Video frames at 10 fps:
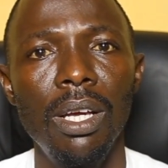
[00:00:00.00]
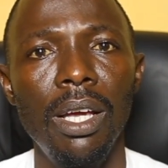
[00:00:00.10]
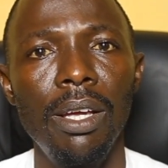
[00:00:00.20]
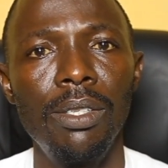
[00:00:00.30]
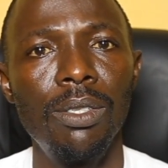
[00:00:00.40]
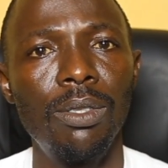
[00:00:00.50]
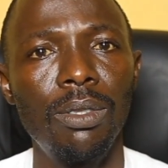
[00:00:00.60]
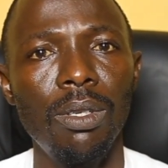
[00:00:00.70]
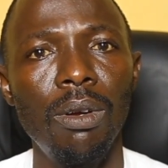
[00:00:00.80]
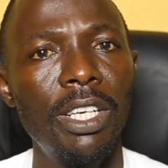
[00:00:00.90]
It
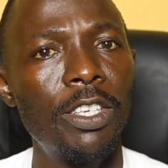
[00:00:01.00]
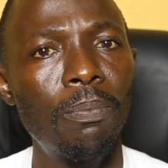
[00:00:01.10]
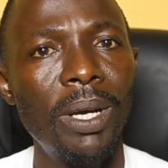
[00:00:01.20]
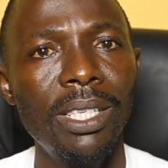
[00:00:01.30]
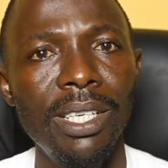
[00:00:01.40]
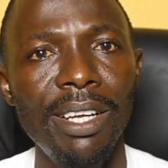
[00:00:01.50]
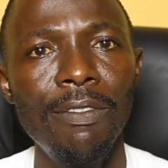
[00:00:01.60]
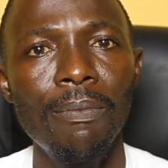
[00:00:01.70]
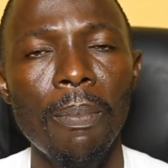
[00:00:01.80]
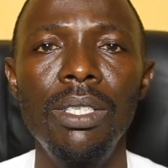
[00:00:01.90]
is
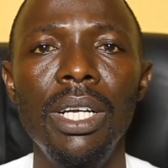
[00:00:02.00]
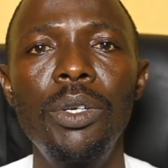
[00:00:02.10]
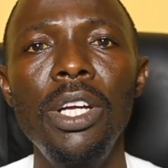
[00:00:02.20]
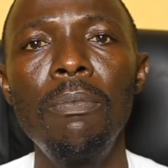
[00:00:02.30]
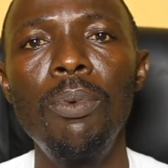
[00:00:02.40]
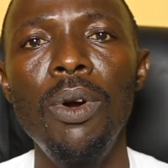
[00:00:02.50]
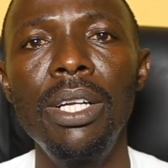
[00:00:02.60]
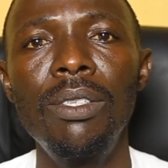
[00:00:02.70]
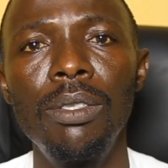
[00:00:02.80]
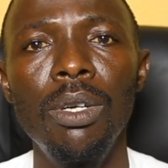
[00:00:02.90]
unexpected. It is a great
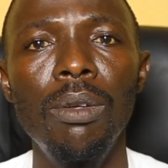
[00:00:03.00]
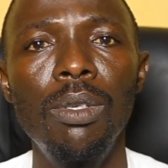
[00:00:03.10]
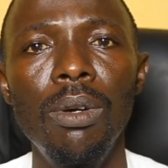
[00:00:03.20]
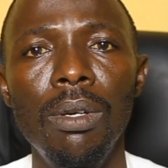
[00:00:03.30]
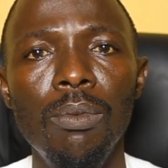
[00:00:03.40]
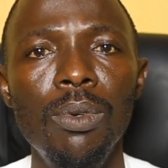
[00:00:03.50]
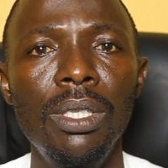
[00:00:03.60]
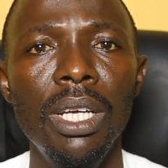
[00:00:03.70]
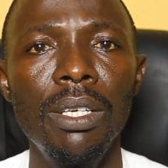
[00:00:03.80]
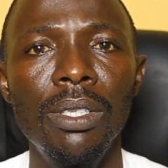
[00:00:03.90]
poet, John Donne, who
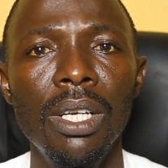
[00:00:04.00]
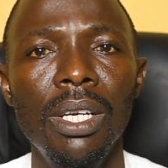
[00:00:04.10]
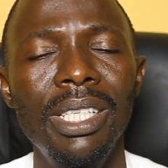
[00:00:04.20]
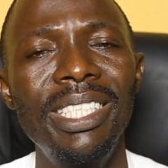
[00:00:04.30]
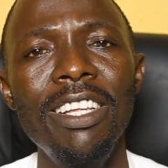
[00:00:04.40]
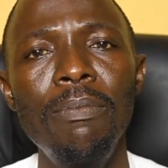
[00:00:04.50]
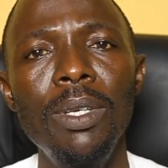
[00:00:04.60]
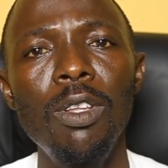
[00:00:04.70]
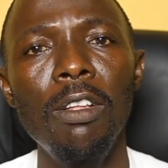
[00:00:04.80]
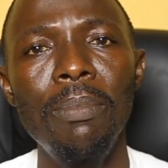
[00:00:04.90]
says, "Death
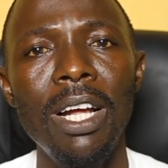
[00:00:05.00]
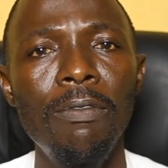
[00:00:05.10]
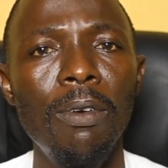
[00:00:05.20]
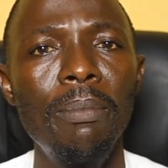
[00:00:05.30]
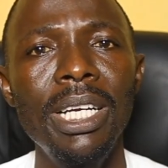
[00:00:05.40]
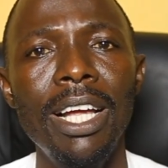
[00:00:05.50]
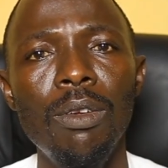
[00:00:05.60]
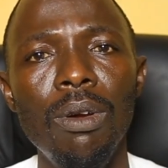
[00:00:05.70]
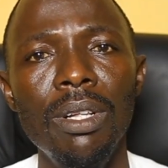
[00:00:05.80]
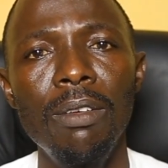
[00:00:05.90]
be not proud, for many
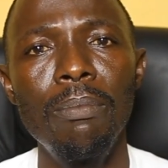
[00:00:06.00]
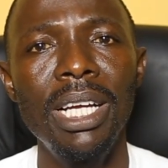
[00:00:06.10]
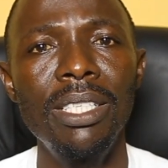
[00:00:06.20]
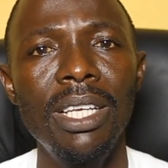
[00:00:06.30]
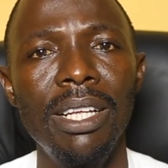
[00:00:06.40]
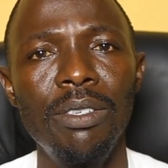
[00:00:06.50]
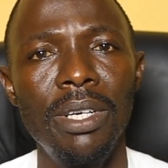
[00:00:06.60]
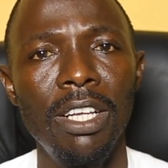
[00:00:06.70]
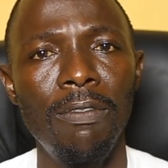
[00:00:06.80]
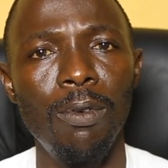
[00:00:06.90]
had called thee mighty and
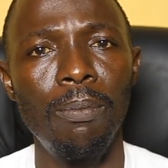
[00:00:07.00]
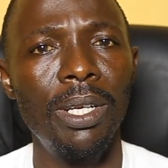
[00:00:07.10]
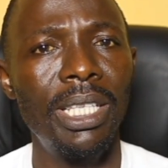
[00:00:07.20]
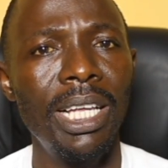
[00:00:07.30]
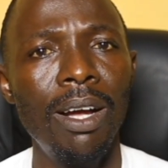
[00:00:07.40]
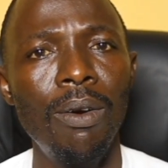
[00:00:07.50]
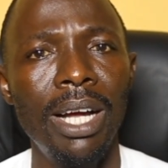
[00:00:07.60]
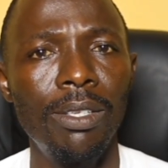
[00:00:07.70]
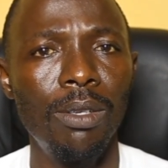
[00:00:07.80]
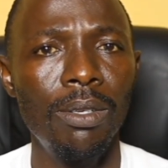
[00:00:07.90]
dreadful, but thou
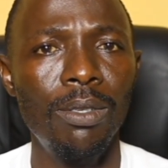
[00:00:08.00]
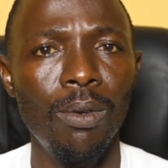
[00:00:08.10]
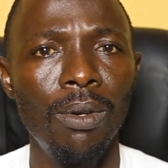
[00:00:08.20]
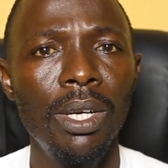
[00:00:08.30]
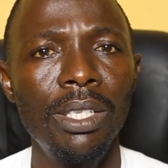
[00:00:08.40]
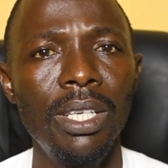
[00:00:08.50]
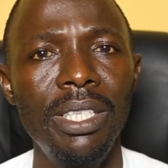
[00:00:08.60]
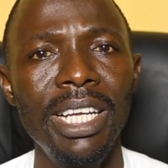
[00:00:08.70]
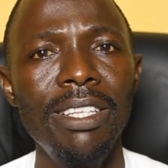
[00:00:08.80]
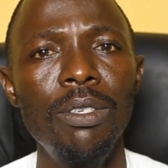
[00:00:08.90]
had not so." He
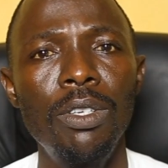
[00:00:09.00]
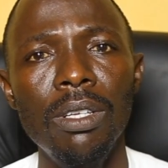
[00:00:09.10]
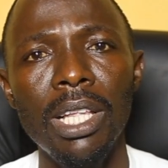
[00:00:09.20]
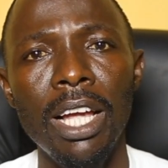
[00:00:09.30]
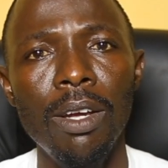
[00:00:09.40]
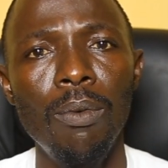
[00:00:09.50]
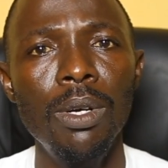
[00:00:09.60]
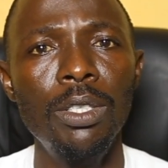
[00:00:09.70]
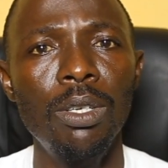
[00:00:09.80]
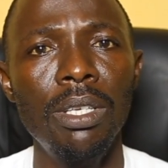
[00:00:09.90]
said, death is just like a
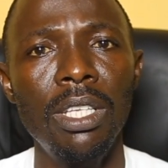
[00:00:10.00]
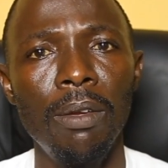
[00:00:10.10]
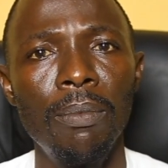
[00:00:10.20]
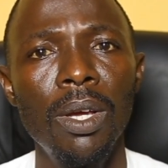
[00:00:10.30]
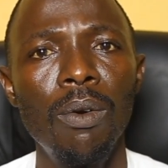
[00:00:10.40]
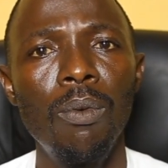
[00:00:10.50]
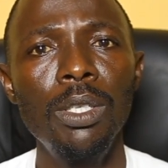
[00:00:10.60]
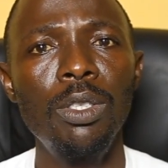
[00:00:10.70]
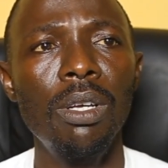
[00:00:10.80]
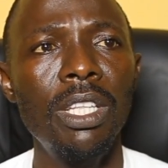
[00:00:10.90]
one-shot sleep.
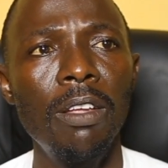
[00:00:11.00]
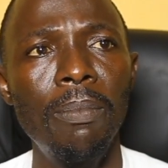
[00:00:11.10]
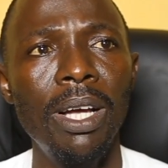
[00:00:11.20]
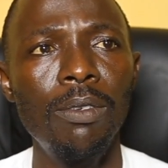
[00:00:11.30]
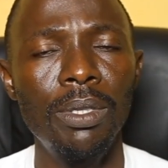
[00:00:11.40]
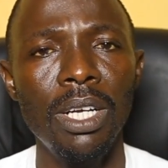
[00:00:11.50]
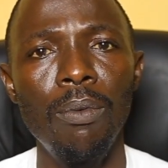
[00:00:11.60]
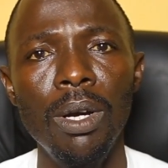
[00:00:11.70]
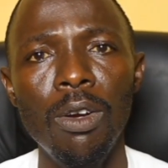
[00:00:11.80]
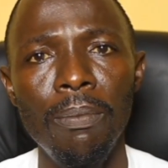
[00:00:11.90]
One-shot sleep pass, which I
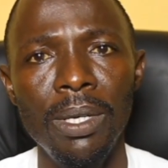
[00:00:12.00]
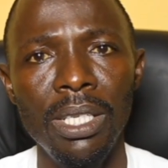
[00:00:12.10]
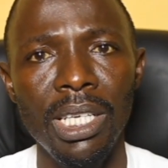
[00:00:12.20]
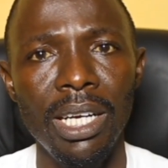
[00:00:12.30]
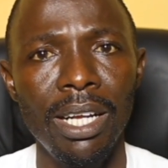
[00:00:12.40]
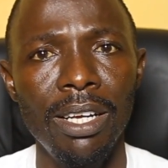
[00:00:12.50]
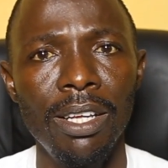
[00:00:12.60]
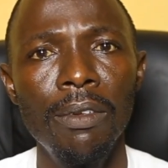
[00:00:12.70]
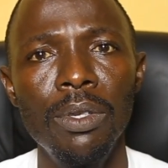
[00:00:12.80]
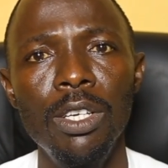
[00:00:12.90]
wake up internally.
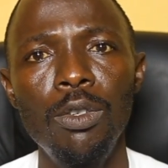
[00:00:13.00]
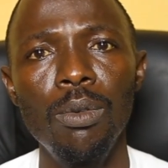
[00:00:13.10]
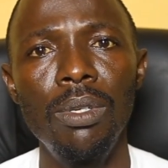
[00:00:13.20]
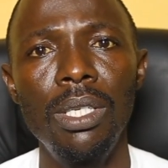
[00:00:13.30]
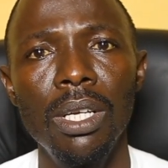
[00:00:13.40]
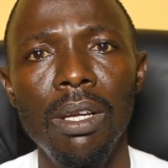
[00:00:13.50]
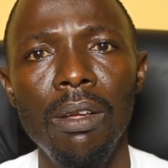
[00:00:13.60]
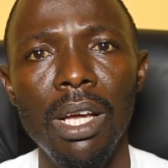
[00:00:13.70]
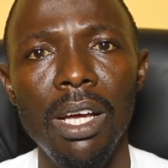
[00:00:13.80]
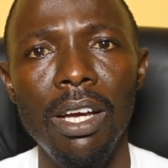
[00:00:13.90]
They should
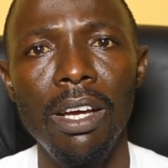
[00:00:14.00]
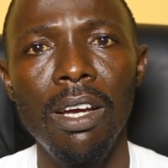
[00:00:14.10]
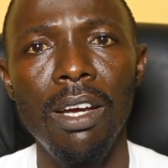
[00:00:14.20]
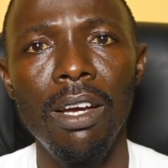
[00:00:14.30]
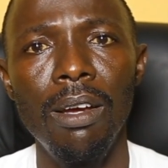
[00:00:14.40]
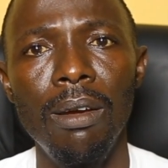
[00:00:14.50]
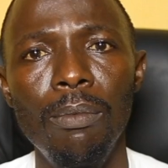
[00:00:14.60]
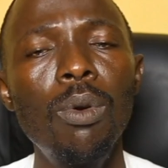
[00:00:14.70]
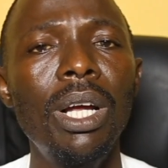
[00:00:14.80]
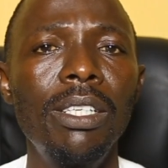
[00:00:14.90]

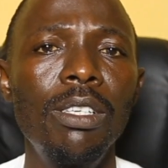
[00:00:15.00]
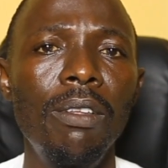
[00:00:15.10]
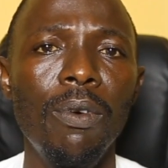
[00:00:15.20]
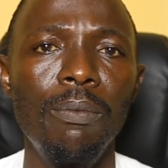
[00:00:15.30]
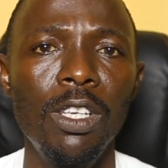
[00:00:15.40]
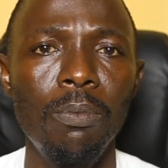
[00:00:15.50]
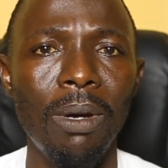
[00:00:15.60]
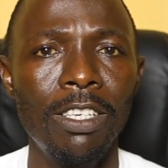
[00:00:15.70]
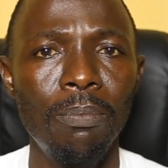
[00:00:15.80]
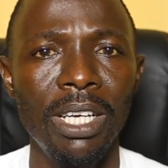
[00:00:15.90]
look at it from this
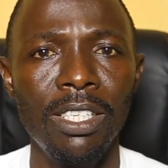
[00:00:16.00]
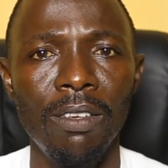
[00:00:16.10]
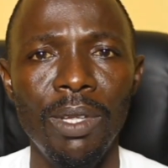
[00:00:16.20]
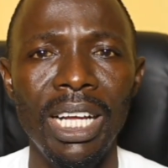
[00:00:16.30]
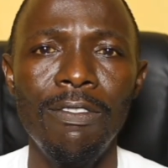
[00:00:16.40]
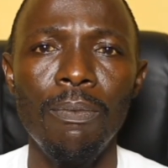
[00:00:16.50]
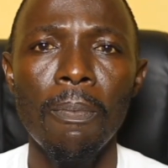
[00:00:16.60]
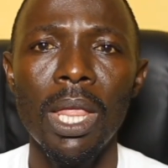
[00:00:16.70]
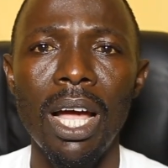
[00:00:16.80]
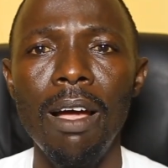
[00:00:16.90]
perspective,
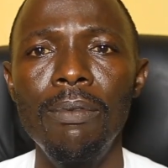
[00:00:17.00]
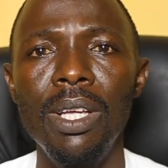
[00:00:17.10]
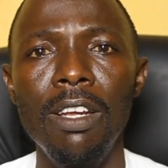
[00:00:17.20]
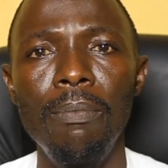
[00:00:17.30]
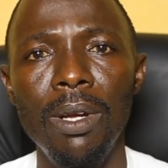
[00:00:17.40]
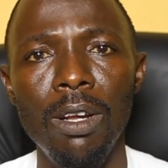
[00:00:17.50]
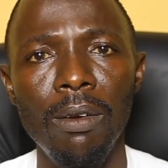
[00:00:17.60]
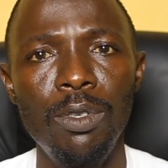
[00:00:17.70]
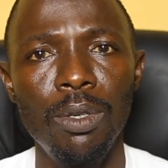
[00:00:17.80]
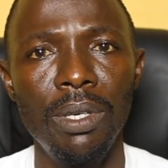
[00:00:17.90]
that our dearly
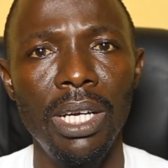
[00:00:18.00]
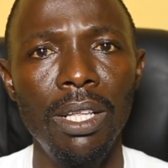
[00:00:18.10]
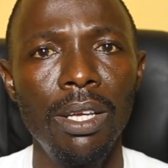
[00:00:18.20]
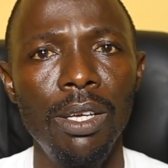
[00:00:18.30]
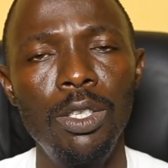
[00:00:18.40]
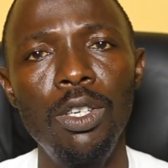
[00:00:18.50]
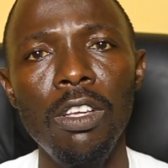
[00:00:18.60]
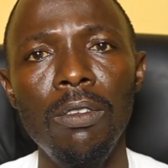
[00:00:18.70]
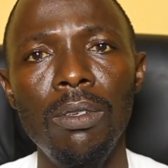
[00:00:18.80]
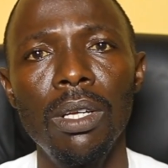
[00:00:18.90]
beloved children,
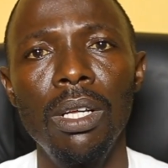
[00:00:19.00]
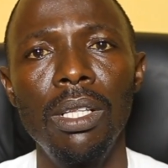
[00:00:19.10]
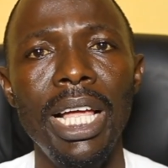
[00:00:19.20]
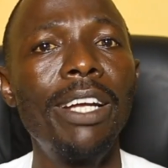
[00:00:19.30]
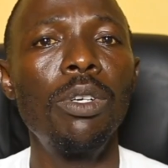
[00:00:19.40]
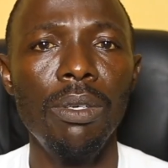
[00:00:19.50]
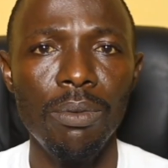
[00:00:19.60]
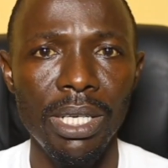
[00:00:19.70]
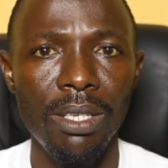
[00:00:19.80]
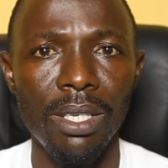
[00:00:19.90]
they are just
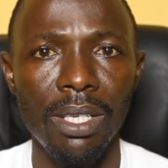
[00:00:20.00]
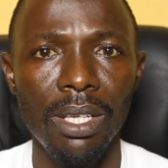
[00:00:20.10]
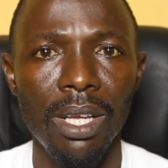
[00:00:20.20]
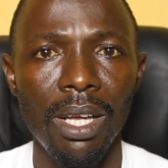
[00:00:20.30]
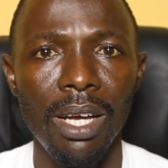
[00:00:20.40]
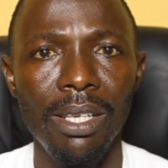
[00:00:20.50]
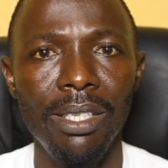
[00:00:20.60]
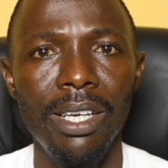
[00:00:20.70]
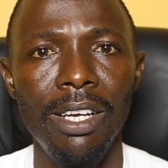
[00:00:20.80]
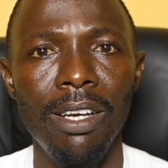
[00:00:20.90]
resting.
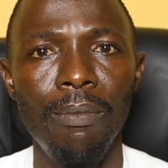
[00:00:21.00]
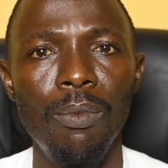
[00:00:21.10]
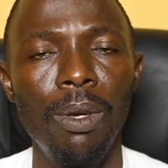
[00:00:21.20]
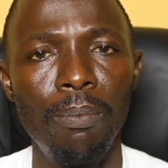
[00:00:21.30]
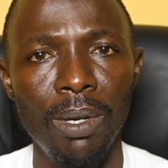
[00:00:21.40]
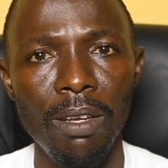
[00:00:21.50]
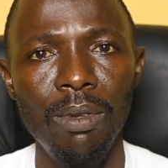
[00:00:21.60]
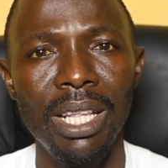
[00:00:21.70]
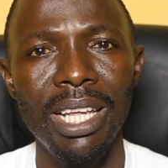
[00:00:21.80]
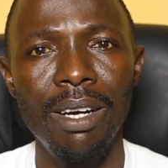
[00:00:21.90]
And we believe
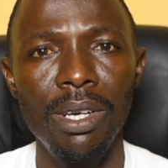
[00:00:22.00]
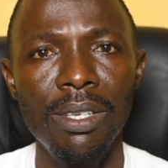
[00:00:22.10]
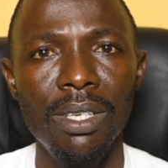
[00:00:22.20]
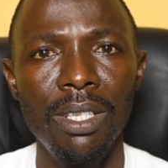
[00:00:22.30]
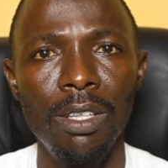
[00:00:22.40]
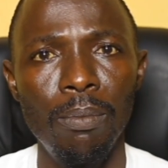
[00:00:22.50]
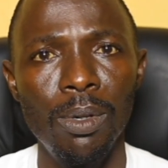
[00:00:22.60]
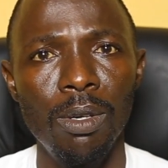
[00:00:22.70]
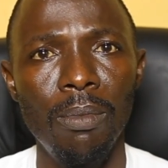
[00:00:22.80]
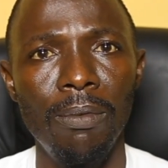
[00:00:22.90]
that they are resting in the
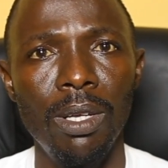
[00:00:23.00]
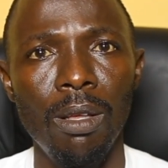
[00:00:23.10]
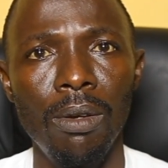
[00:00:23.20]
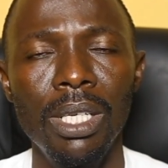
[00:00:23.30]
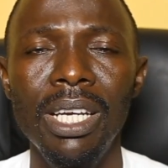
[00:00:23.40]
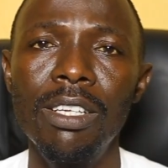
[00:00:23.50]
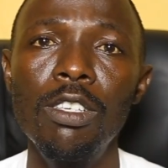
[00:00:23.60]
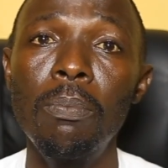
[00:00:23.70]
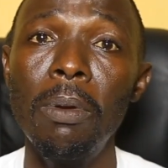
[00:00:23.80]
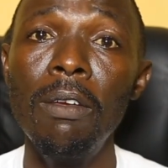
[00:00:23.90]
bosom of the Lord. It
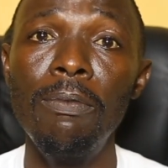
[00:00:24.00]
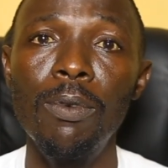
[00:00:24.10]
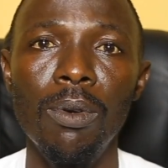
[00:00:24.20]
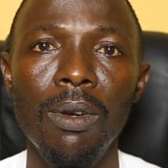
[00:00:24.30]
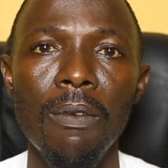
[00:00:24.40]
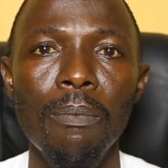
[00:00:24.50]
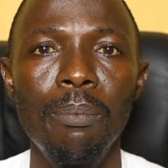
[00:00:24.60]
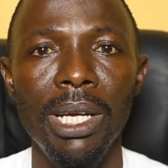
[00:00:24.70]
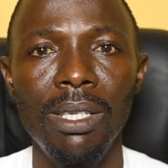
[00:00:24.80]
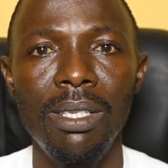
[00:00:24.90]
is painful,
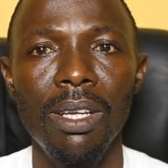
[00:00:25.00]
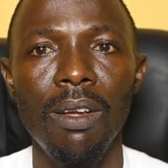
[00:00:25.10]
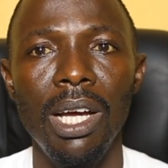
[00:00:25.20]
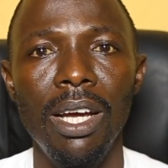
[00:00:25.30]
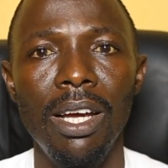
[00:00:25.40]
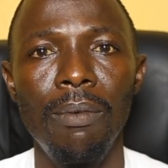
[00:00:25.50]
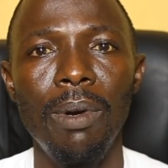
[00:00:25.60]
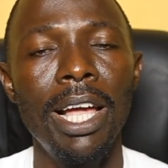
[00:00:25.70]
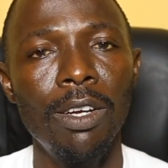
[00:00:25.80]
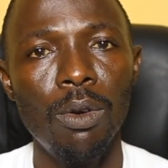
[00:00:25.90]
but
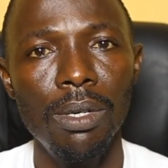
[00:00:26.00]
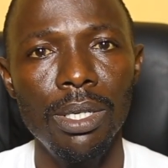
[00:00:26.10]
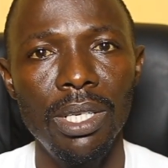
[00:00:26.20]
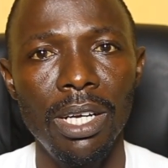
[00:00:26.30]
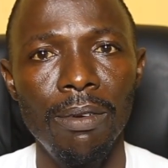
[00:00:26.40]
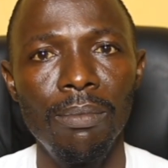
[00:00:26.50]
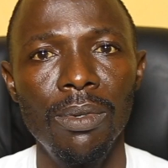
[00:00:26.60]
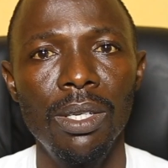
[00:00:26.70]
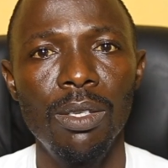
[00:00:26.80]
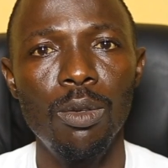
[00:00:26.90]
I encourage them
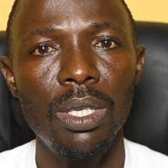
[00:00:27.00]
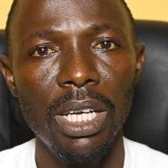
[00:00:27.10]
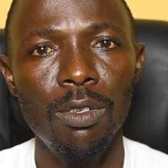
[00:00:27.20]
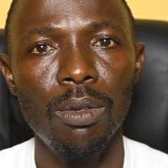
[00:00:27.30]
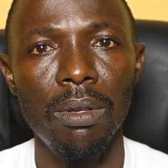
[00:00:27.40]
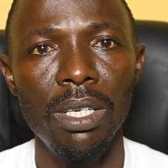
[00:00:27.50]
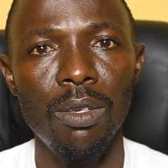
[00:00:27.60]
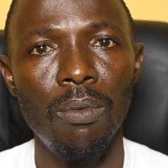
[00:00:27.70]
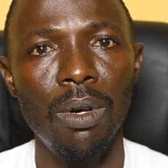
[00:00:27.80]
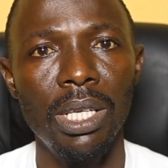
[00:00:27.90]
to take solace
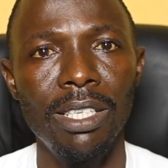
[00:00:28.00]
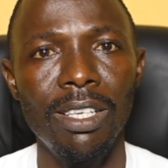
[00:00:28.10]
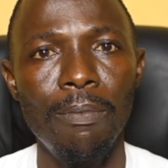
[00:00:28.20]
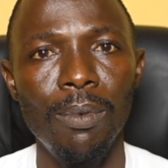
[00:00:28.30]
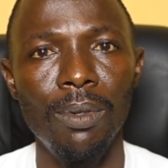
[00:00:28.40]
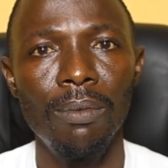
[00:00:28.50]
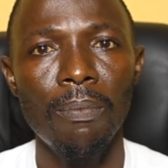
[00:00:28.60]
on what has happened.